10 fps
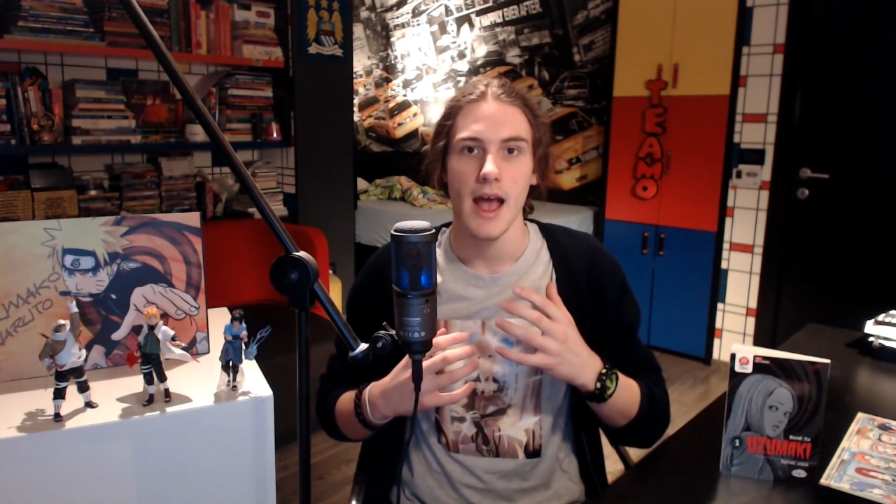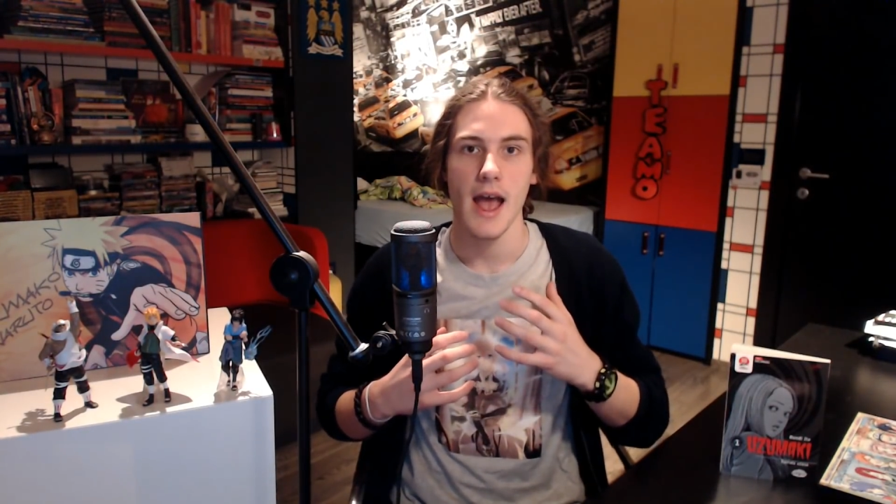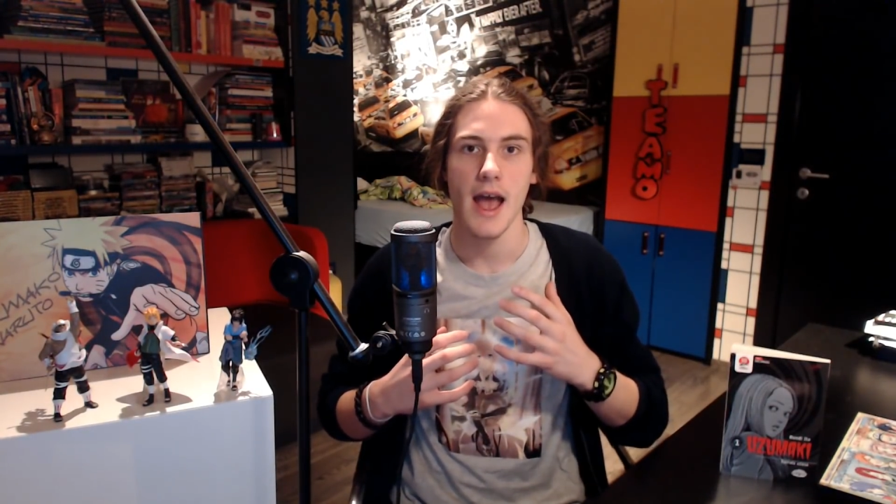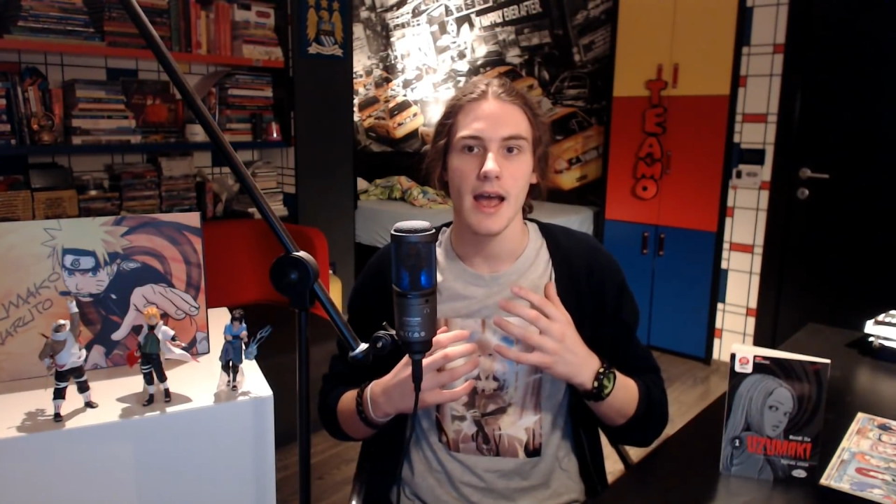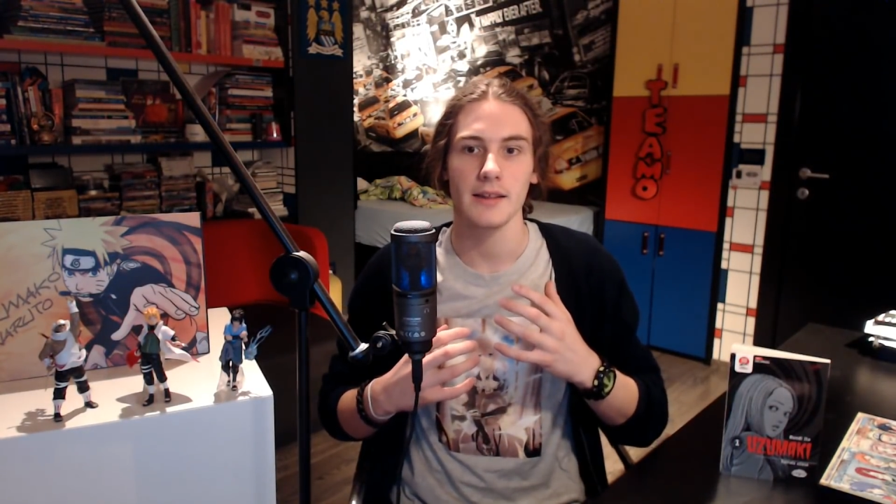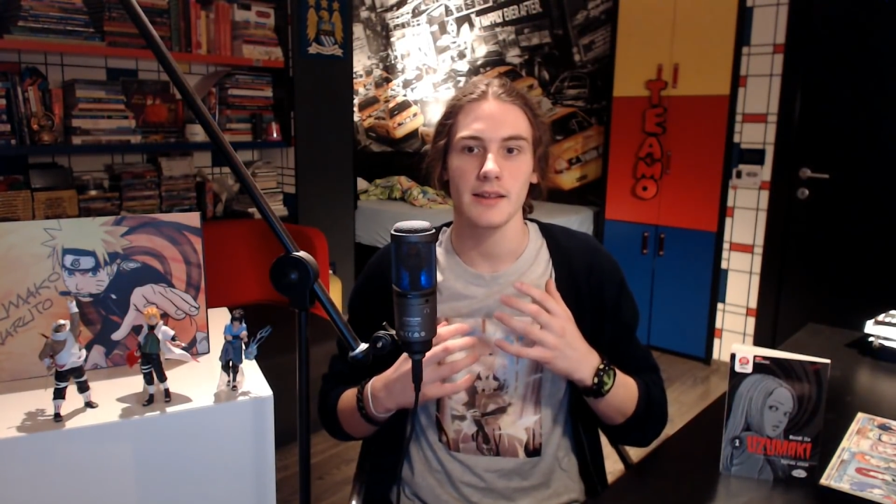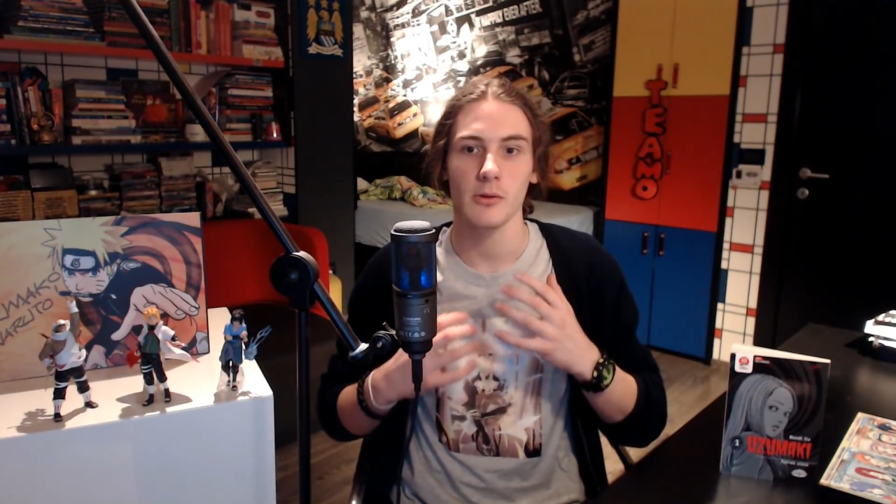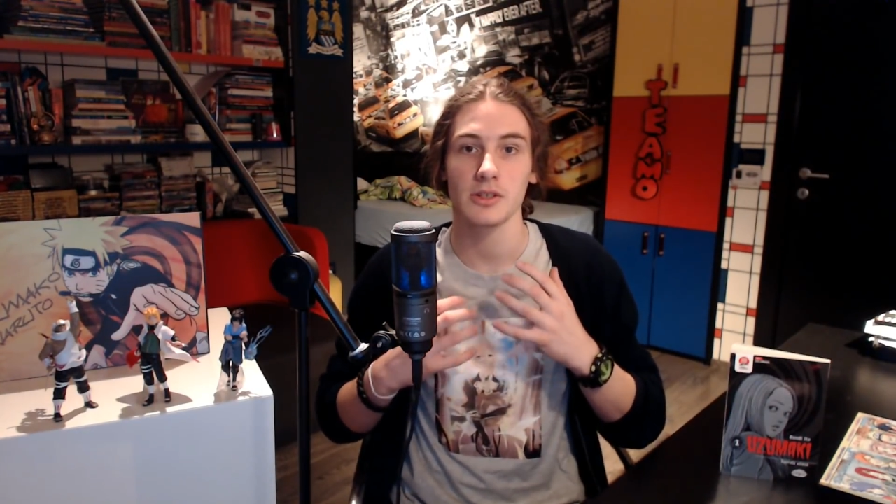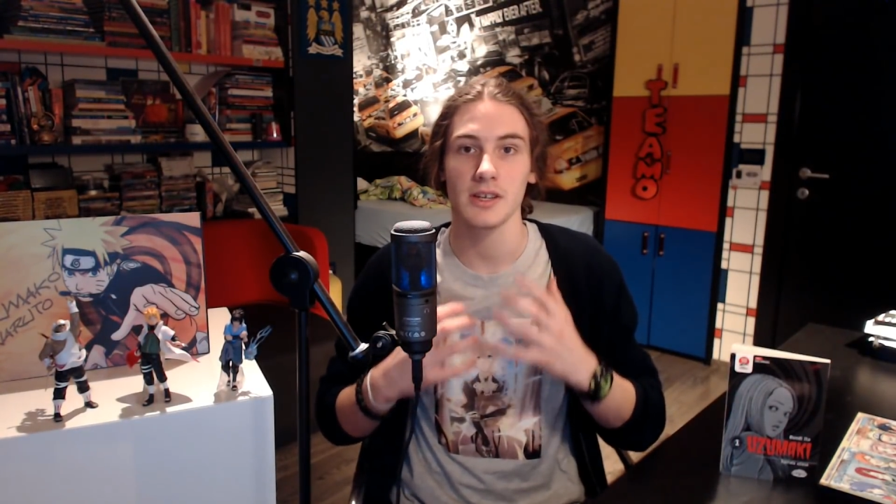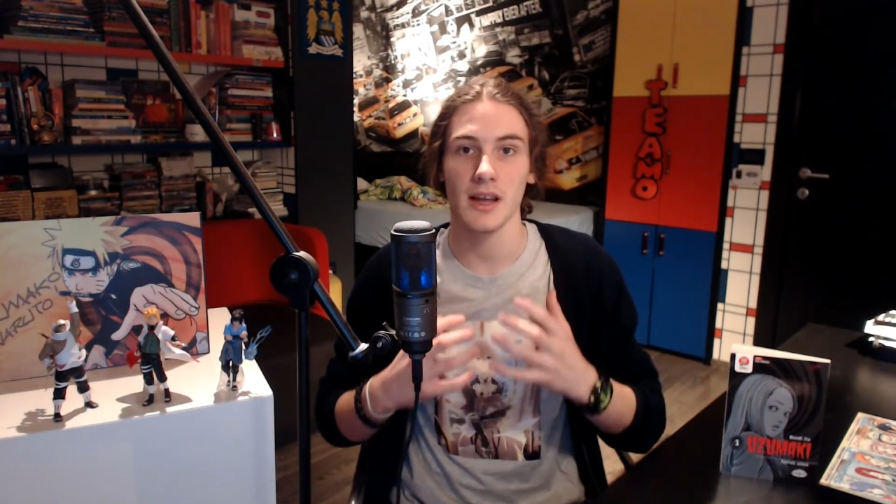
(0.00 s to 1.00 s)
And there
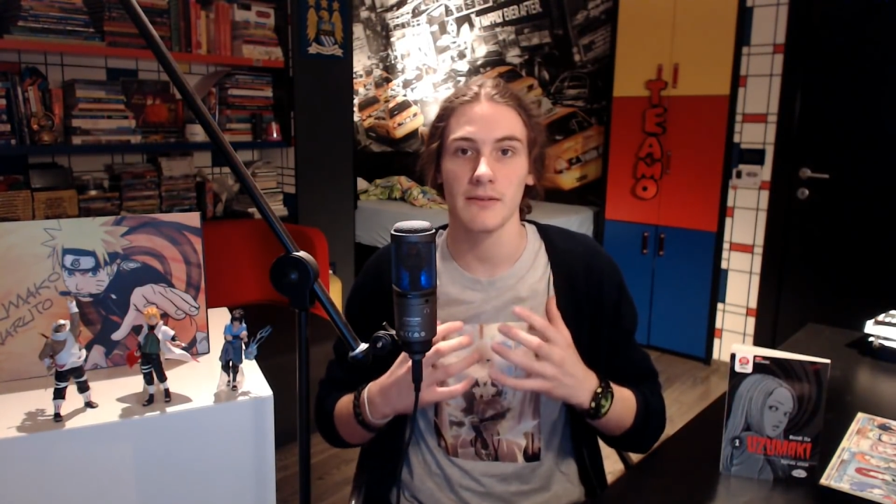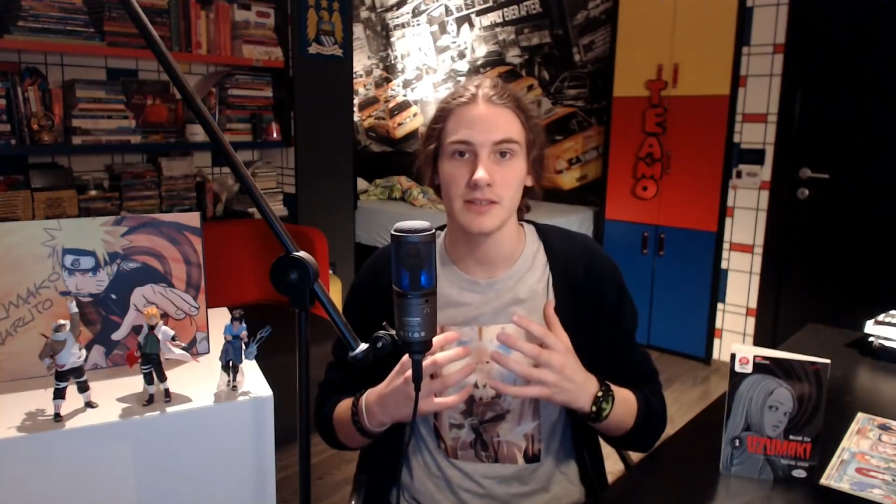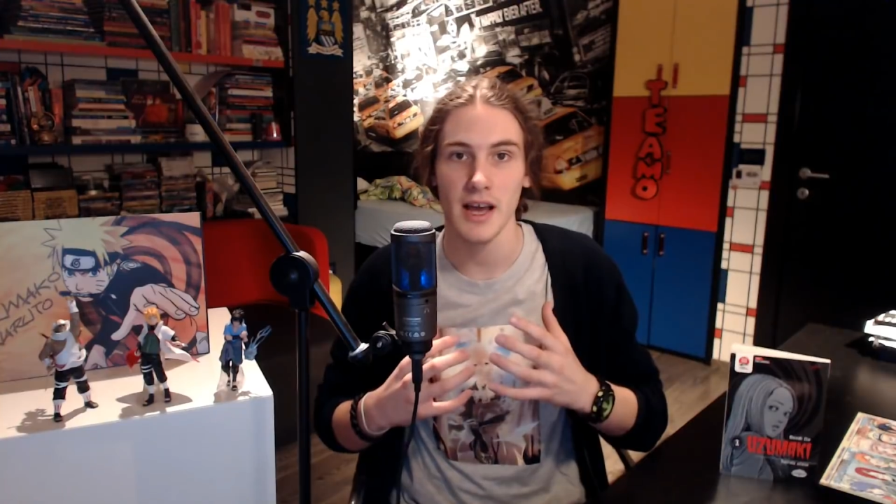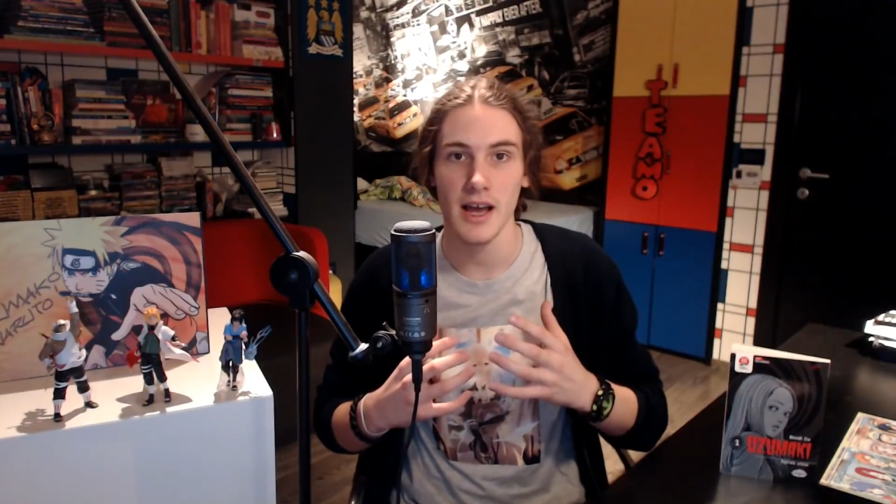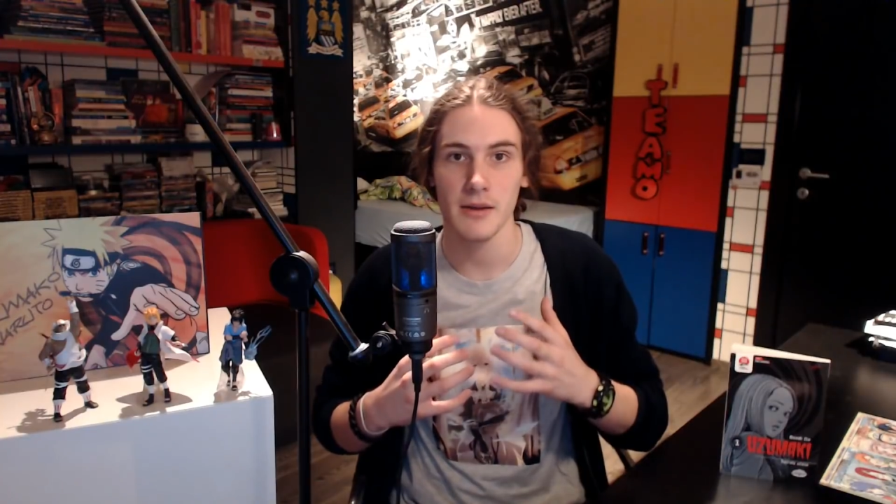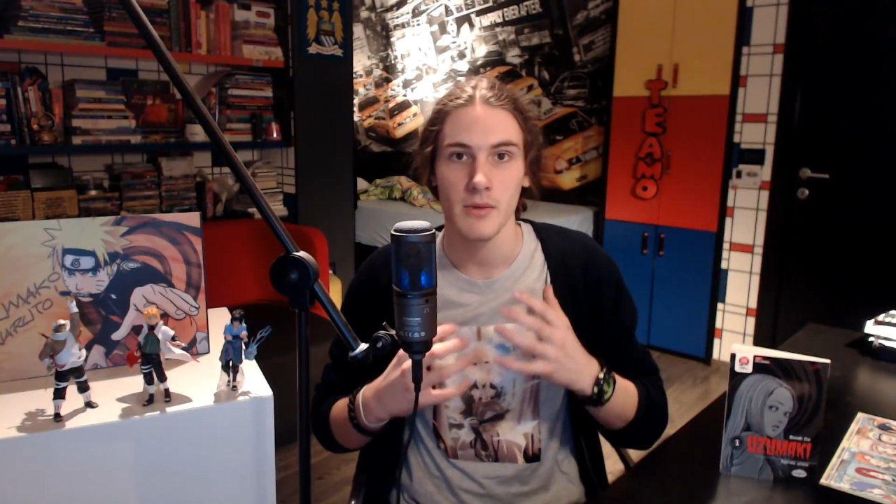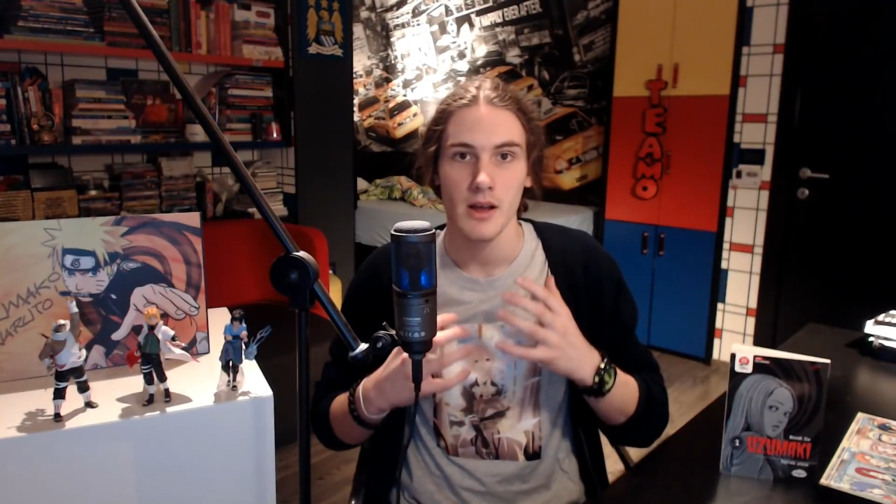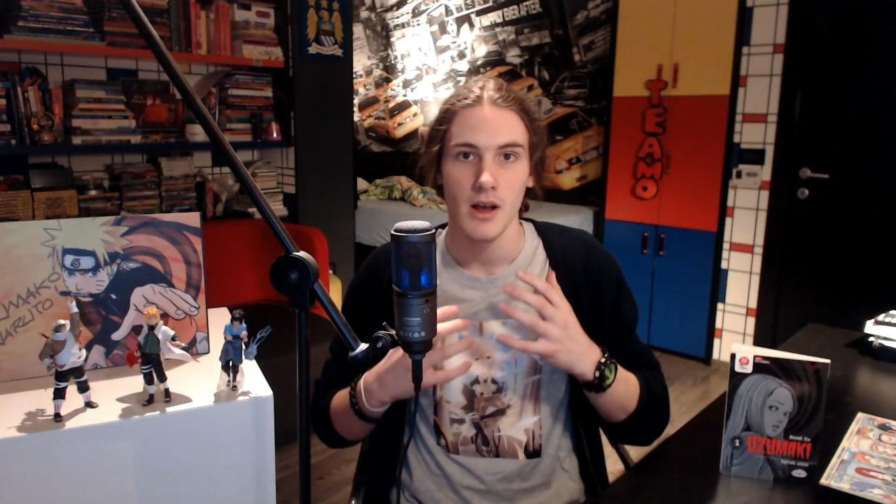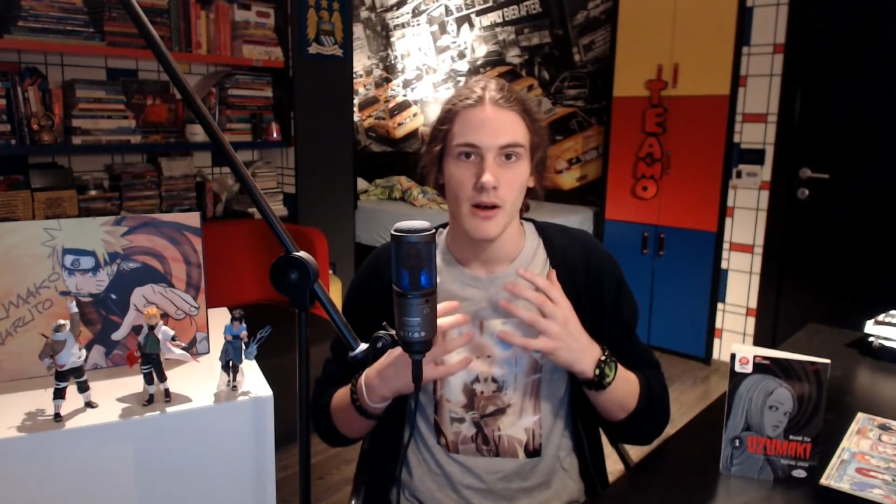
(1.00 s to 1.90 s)
was enough time